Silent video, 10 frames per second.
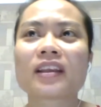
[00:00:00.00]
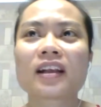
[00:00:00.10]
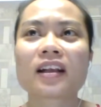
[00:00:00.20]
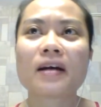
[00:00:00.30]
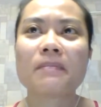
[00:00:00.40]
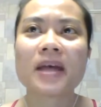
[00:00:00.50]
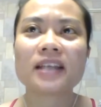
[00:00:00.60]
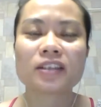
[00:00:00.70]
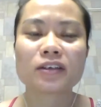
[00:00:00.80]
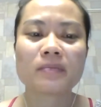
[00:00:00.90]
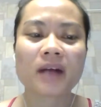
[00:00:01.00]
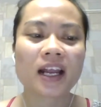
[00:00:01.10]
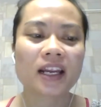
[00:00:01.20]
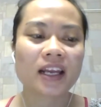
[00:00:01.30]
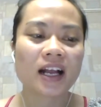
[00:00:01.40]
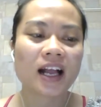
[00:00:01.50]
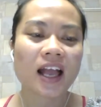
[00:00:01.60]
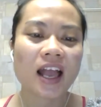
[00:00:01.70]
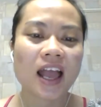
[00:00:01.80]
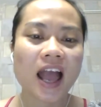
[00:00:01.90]
come back to my uh,
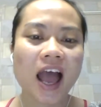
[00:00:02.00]
high